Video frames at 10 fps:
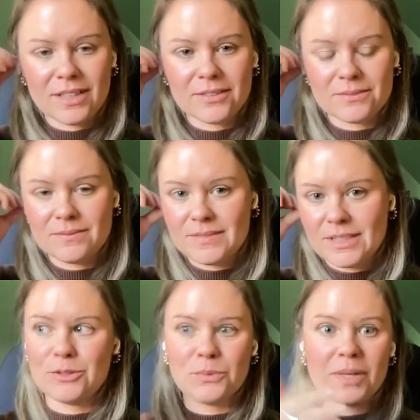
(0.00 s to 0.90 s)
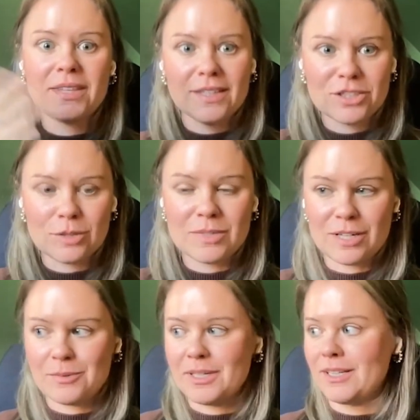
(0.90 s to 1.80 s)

And that was one thing that jumped out at me.